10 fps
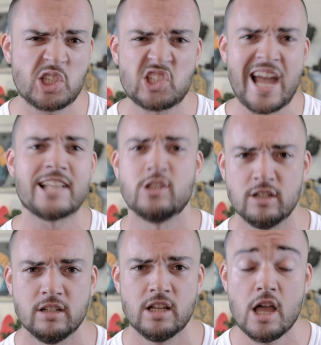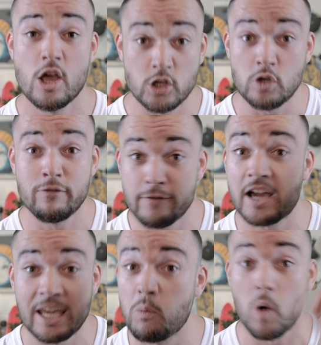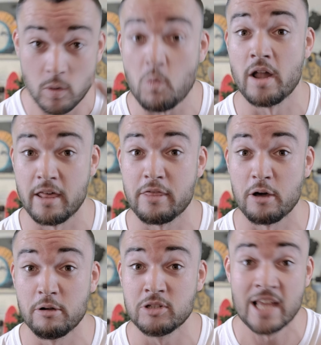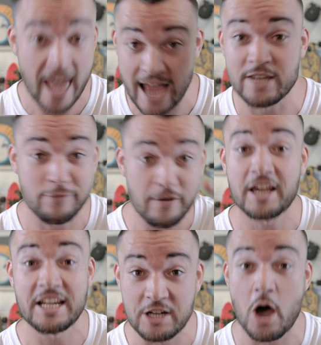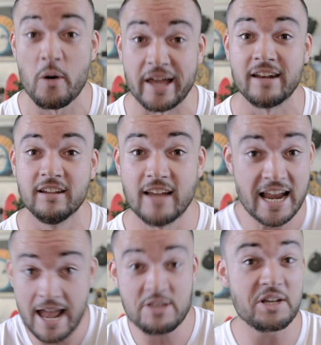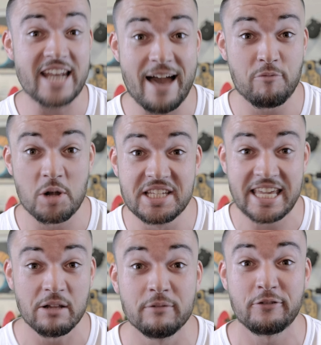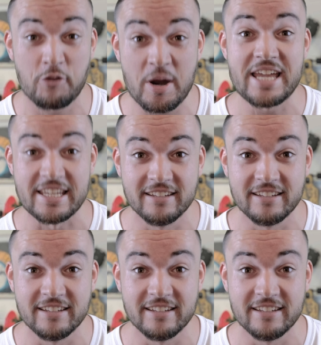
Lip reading: Saturn. You f***ing want one of those, and you f***ing know it. And now you can have one guilt-free.